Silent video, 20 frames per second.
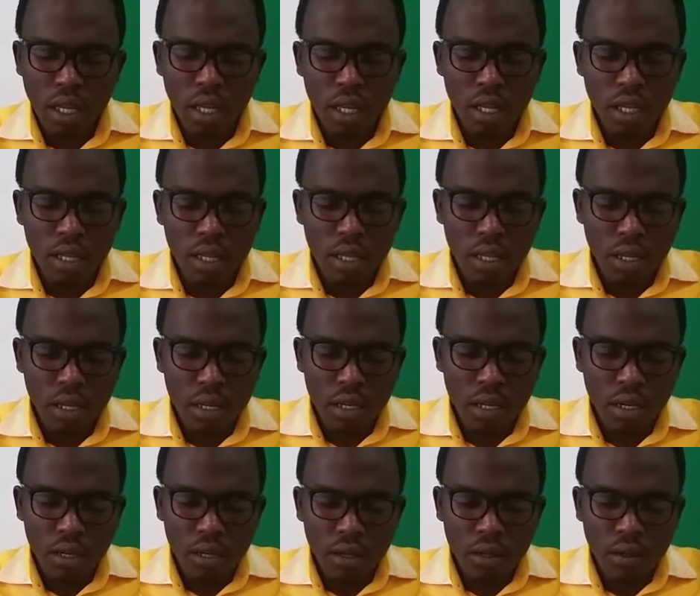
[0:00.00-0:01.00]
then
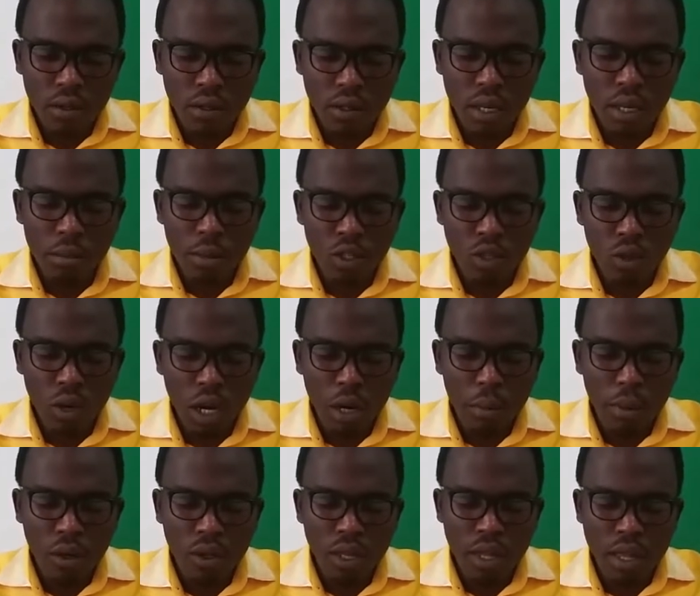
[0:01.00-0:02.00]
let me talk
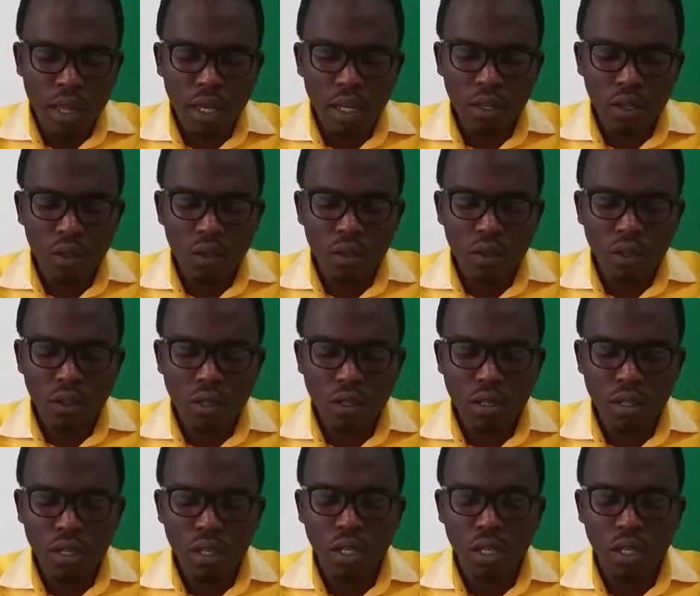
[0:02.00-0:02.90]
about the thank you note.